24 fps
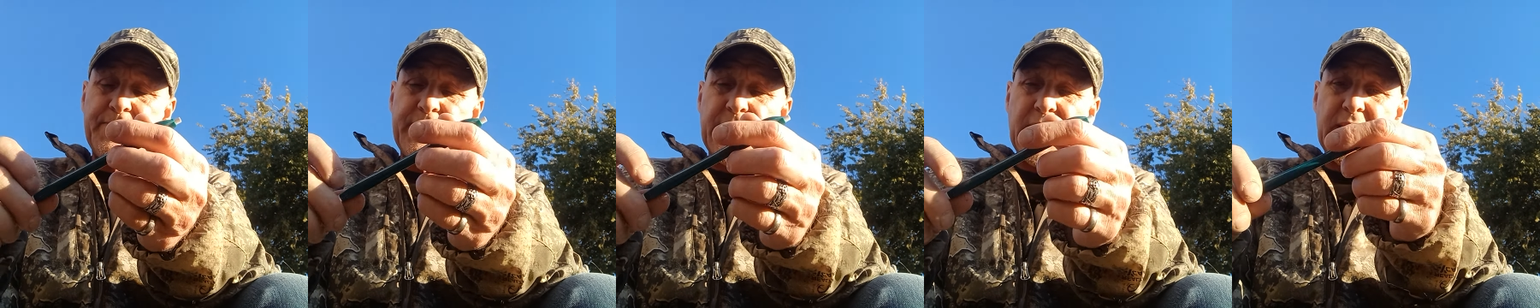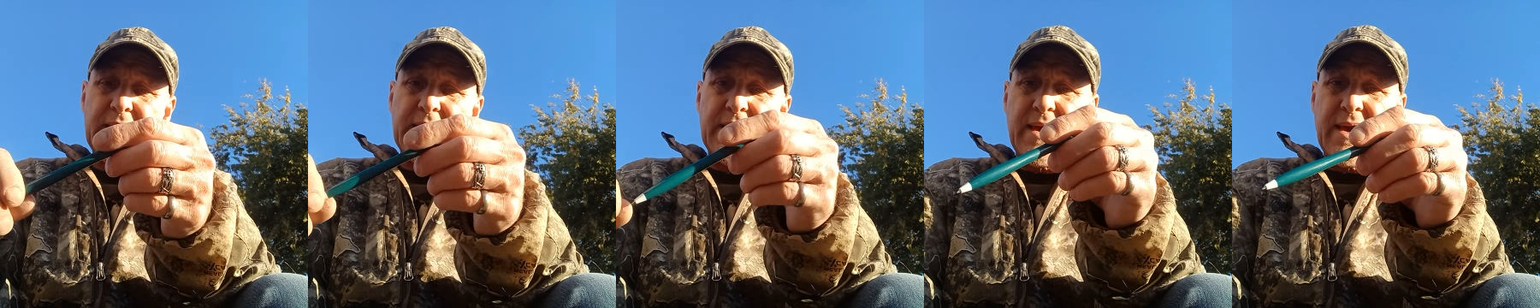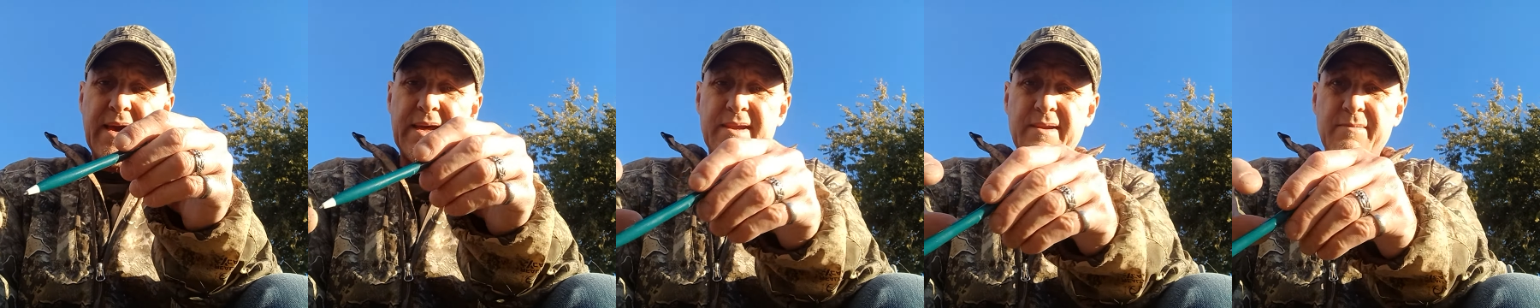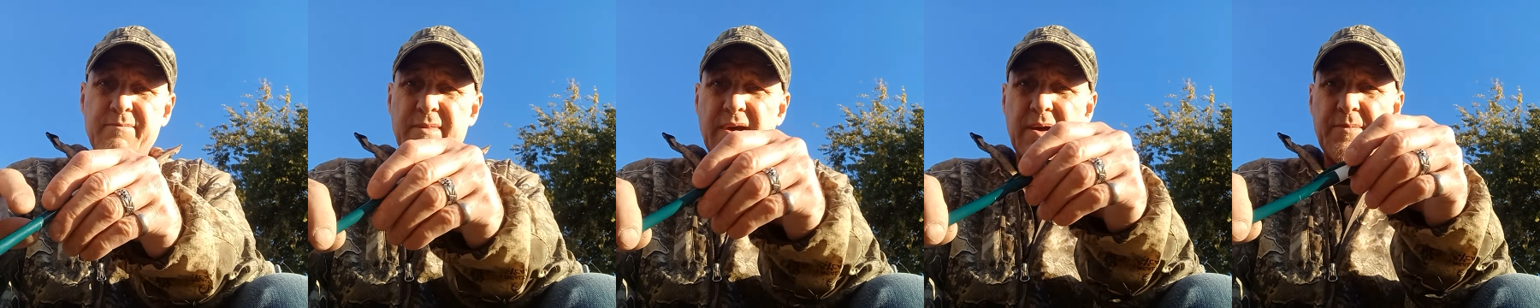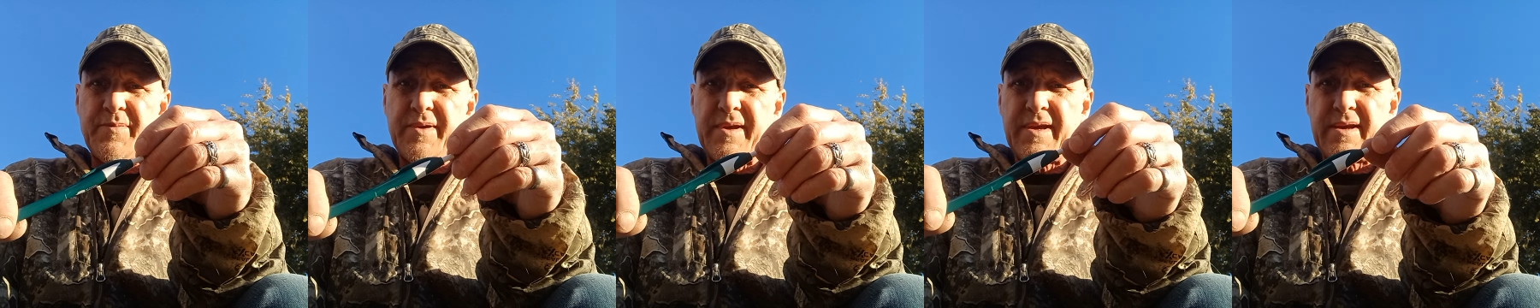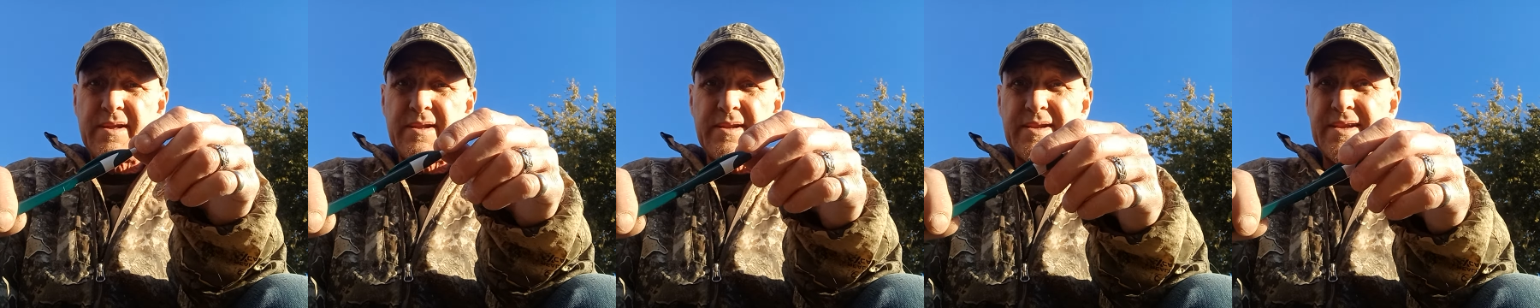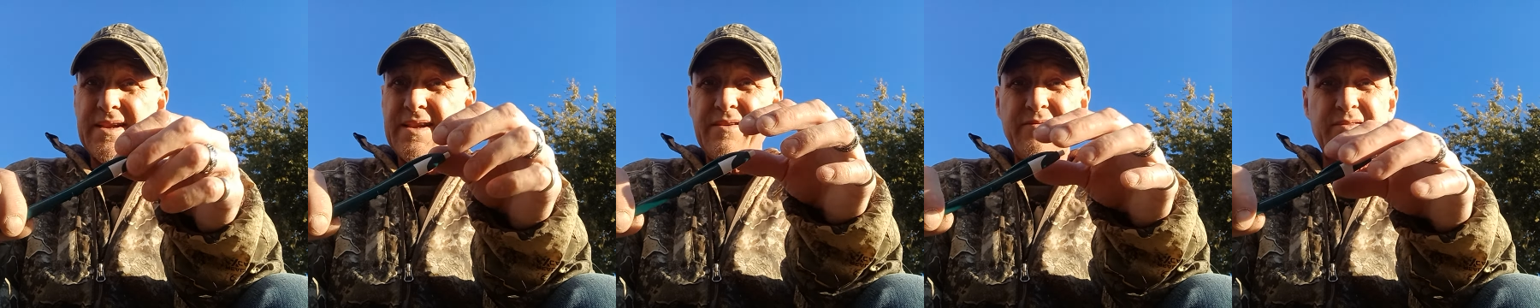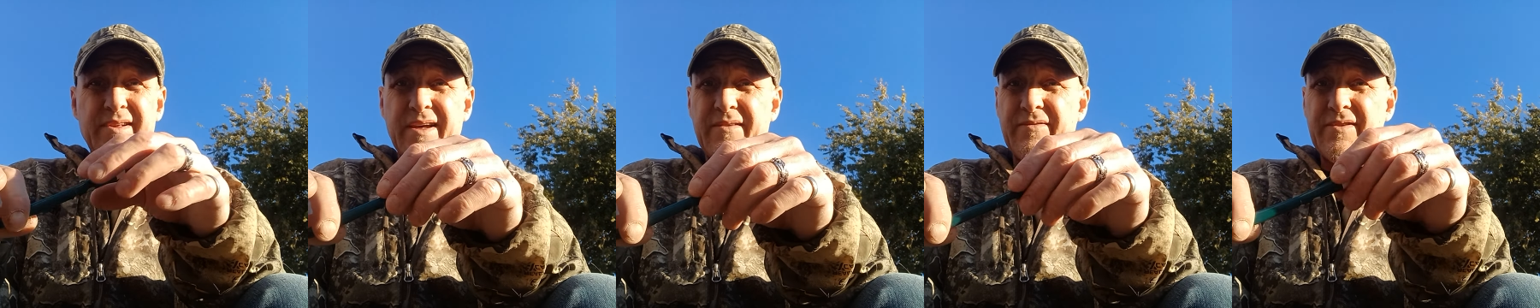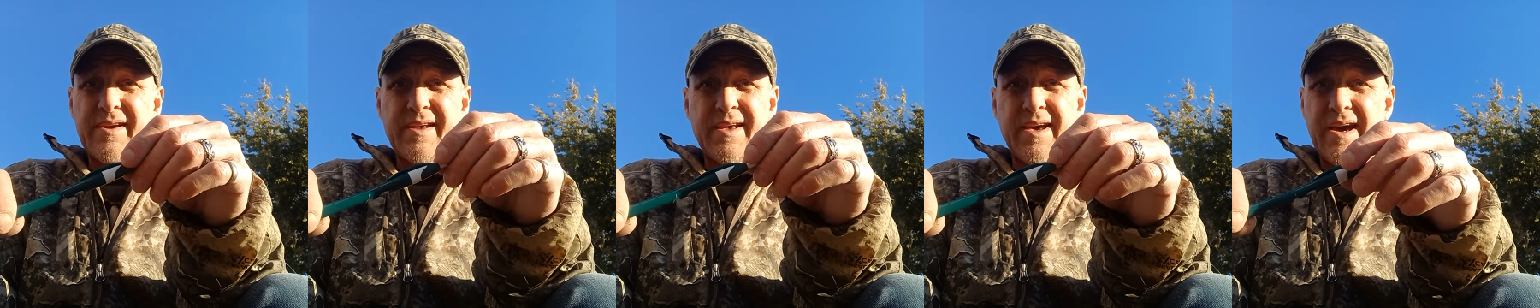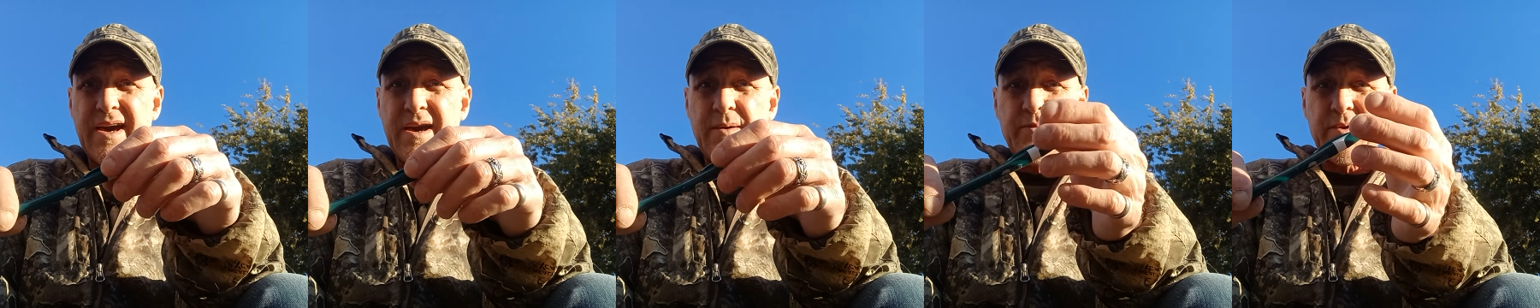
And I had it in my pen. It didn't even have a cap.